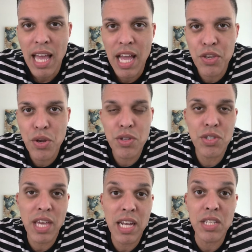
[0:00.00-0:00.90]
and you're
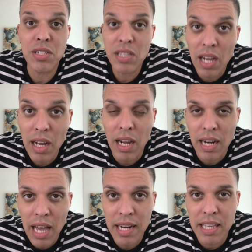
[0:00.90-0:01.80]
just kind of stuck on
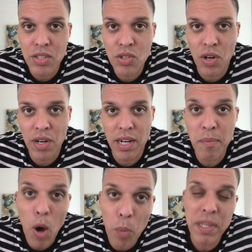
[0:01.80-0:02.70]
how to get started.
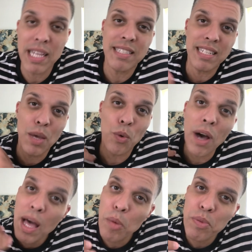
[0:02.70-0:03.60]
I'm hoping that today will
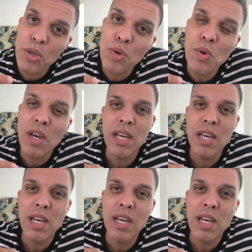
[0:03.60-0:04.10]
help you